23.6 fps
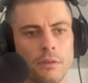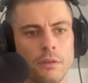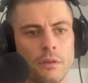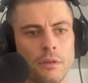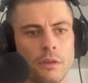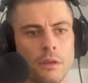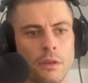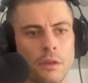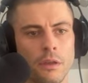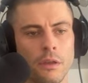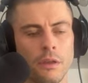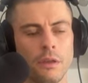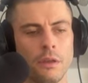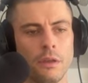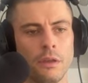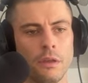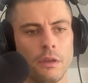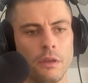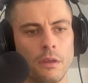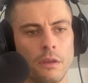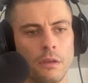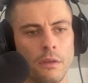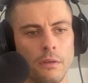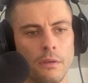
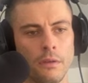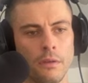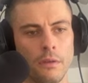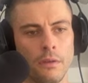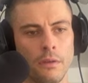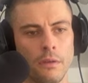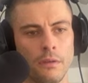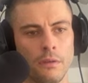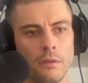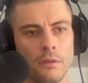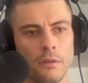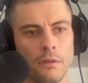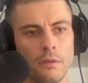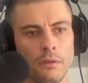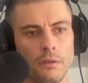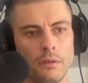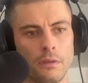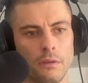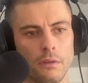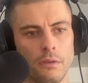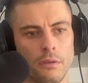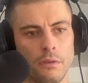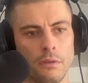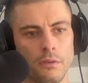
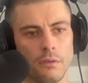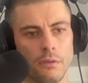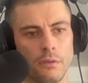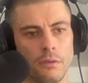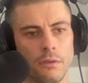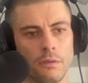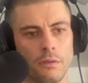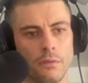Nobody speaks.